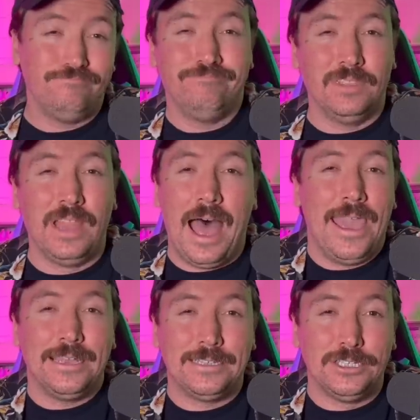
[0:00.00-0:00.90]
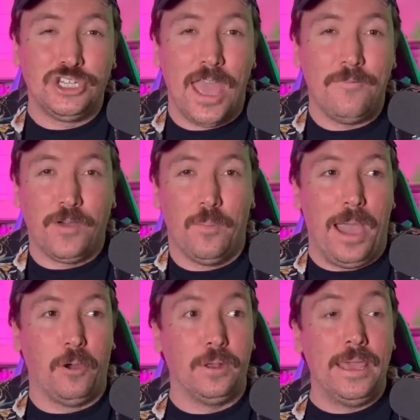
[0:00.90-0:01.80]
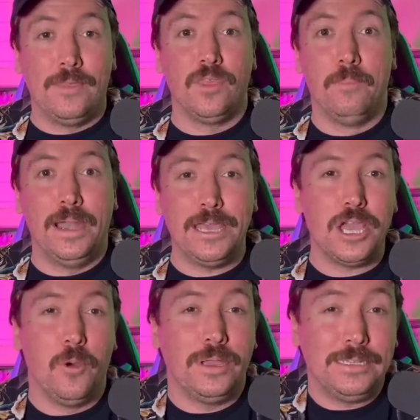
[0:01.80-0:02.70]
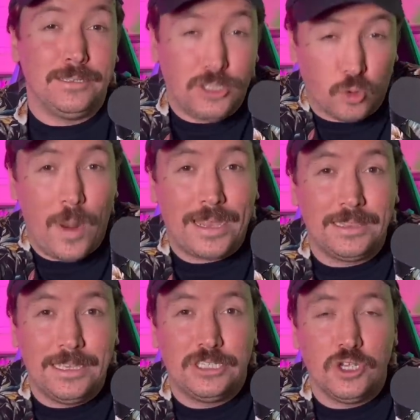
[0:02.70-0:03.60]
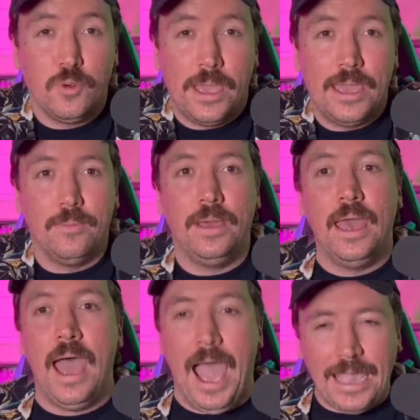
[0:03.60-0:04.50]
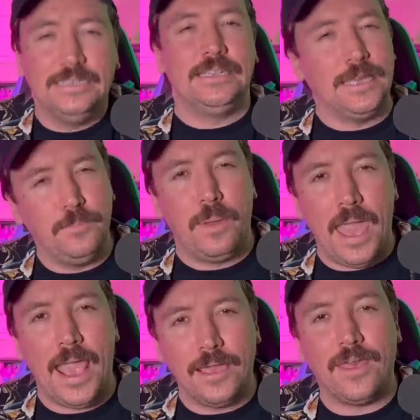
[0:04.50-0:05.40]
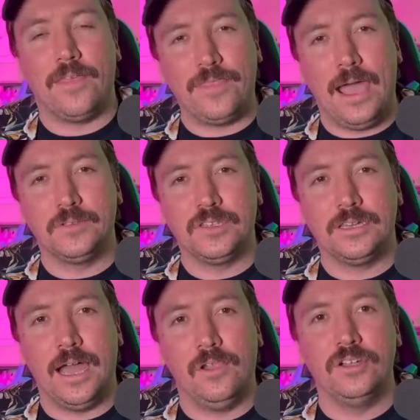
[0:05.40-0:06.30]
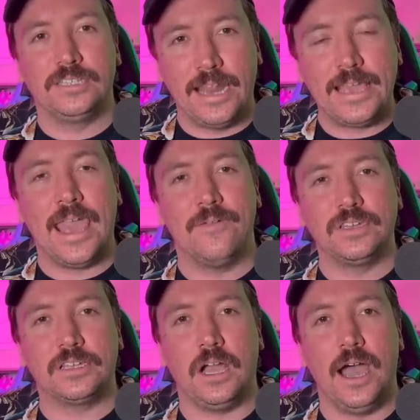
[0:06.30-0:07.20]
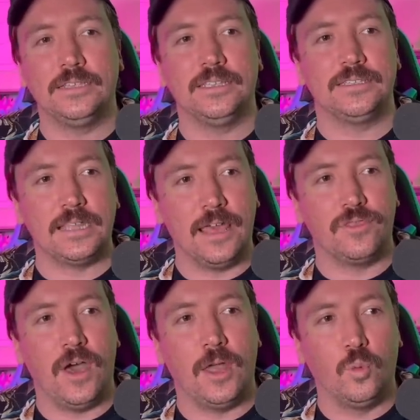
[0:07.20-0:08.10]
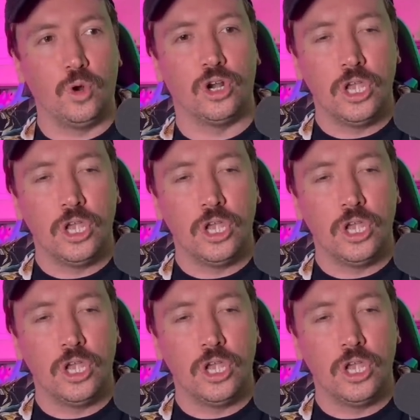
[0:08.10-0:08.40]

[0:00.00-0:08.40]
lying to Jeff about the money going directly to him, I did pay that a thousand dollars and I gave it to causes that I thought were